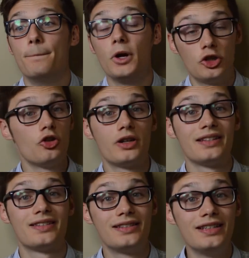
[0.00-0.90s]
But you
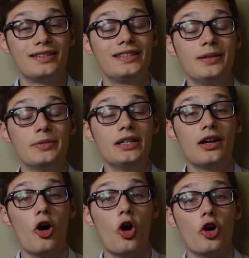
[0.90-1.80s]
can still see
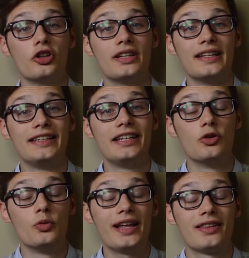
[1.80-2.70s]
me on the
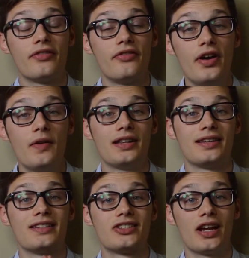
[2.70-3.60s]
Red
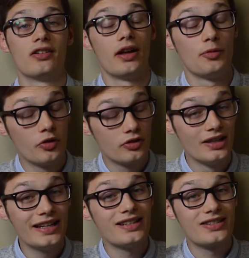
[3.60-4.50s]
Ferret channel. I'm going to
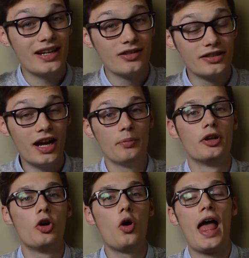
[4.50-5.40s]
link the channel down
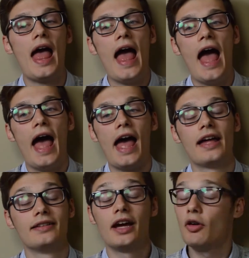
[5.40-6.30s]
below,
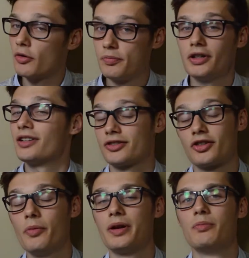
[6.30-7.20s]
and there are products
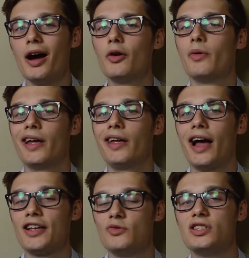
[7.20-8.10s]
coming my way
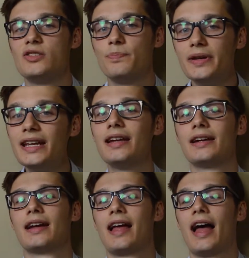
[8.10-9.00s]
as we speak,
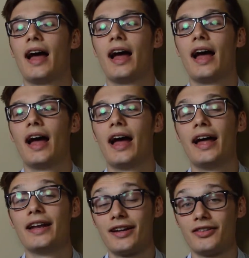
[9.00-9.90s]

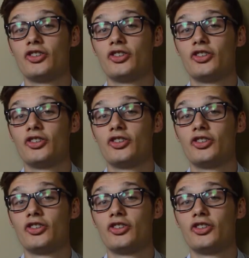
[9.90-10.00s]
and I can